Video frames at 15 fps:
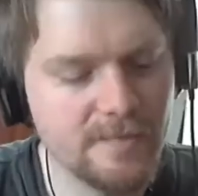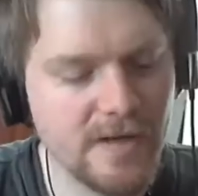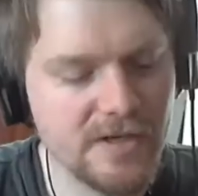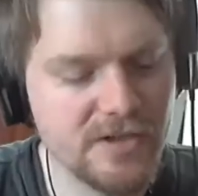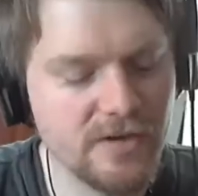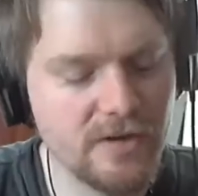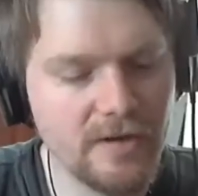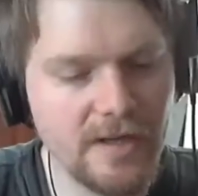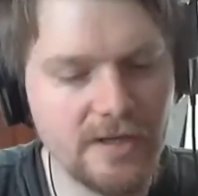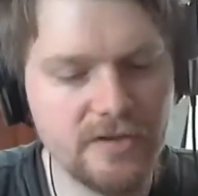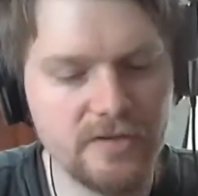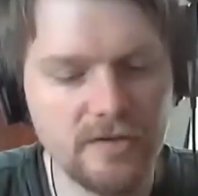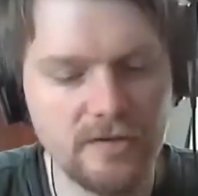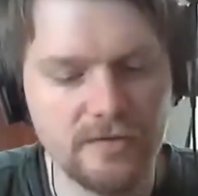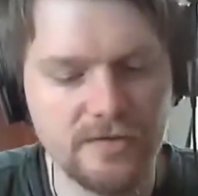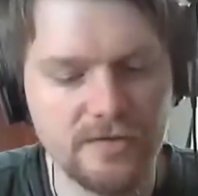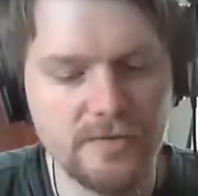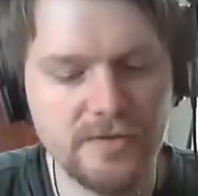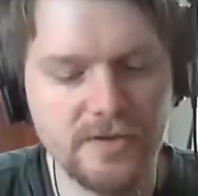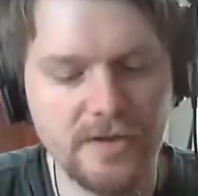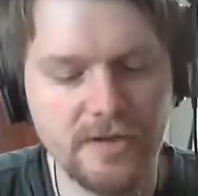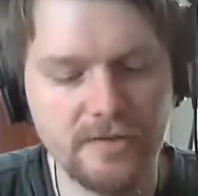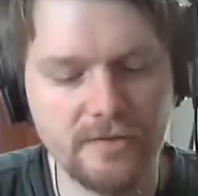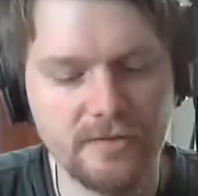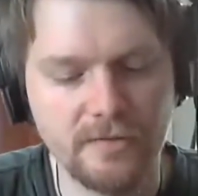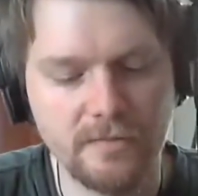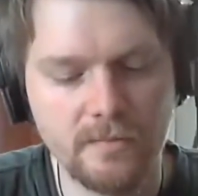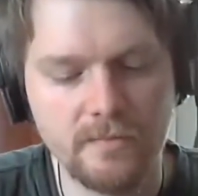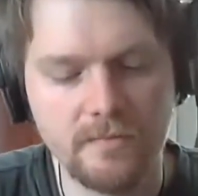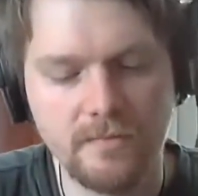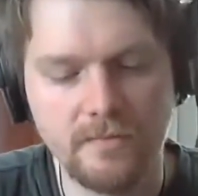these bunch of online trolls. Exactly. It wasn't you.